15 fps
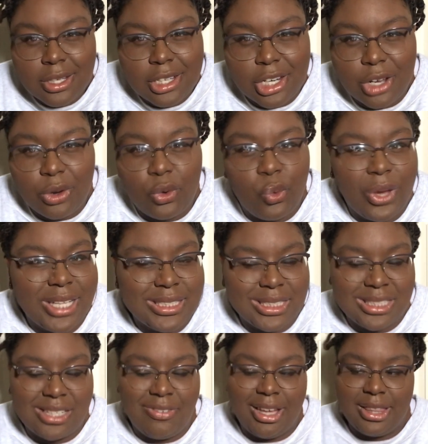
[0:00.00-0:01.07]
you know, quizzes
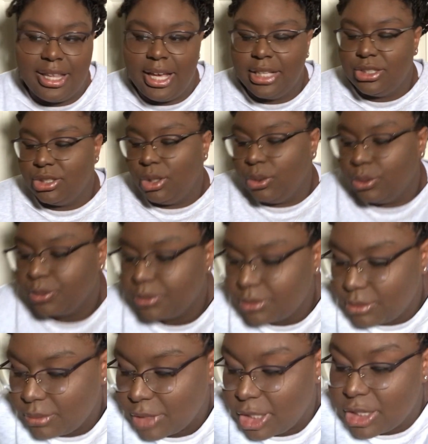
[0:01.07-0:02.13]
and stuff like that. So
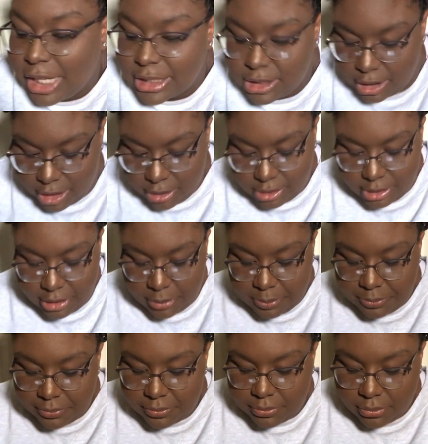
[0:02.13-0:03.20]
that's another tip.
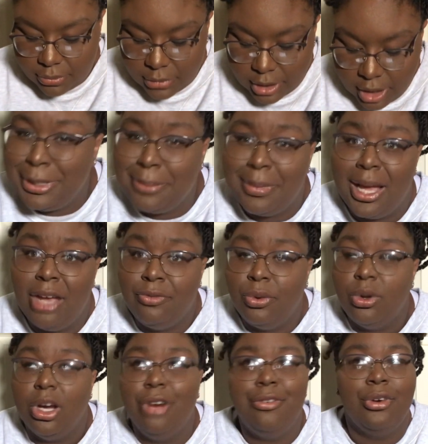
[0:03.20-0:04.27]
Be
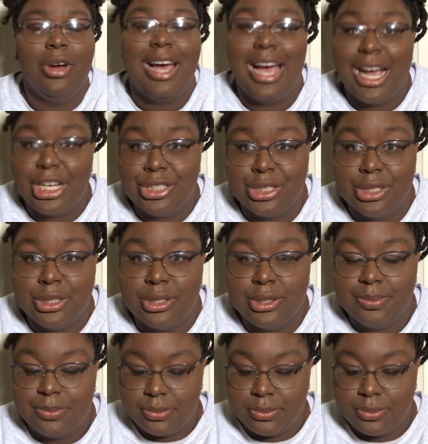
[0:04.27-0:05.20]
mindful of your actions.